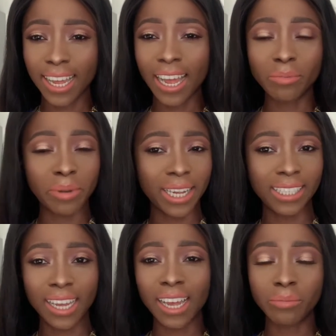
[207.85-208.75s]
and
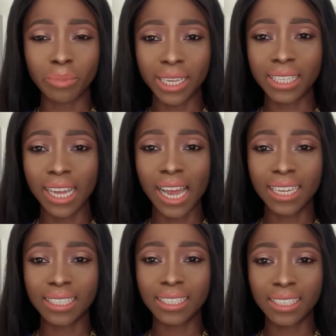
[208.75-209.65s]
better
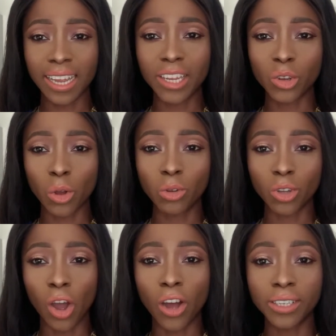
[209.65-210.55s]
as the day goes
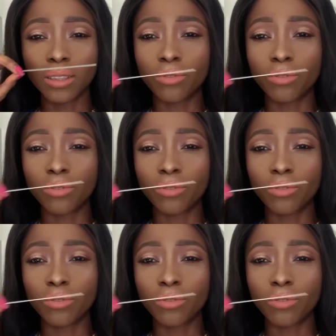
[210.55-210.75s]
on.